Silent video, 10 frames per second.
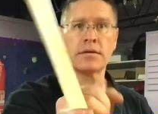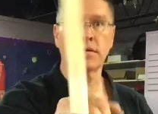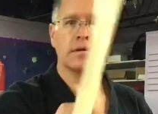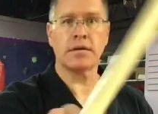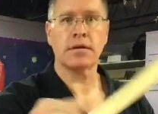
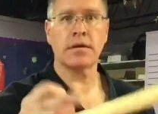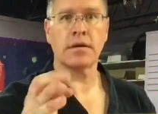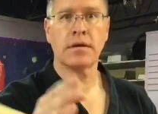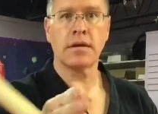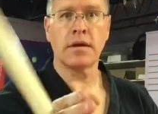
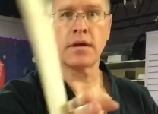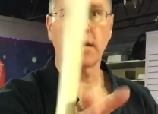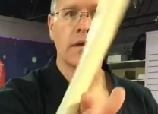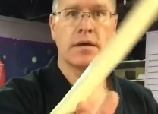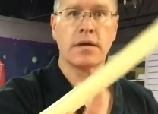
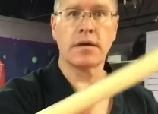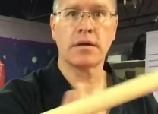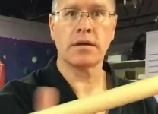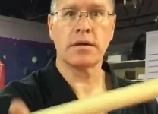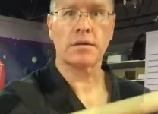
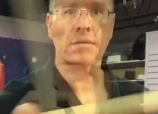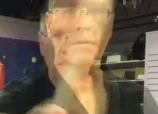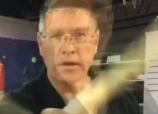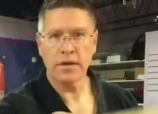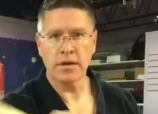
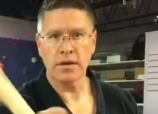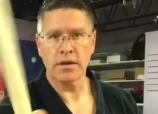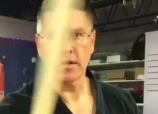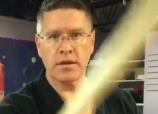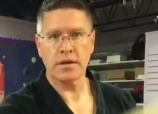
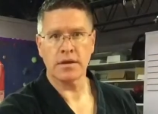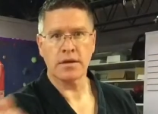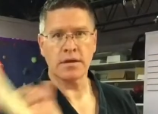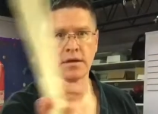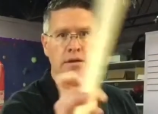
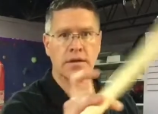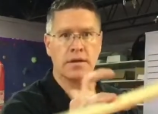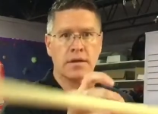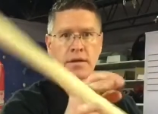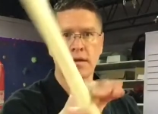
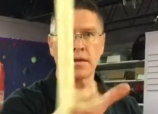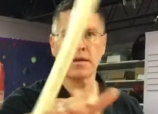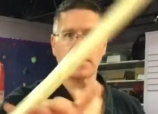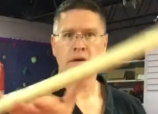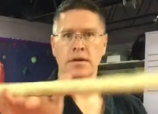
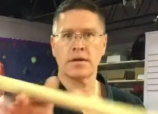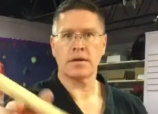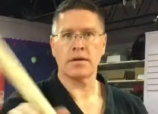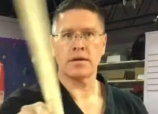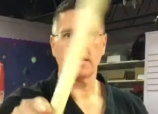
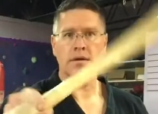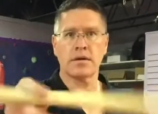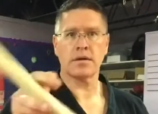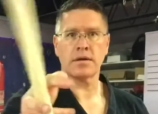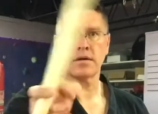
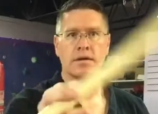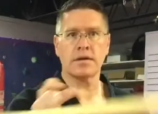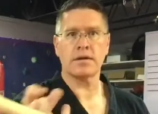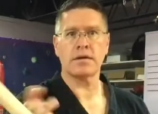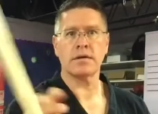
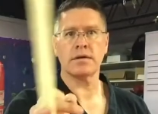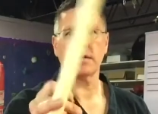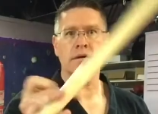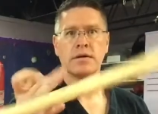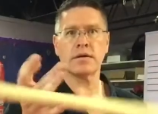
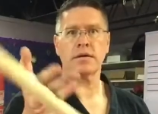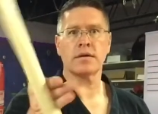[no speech]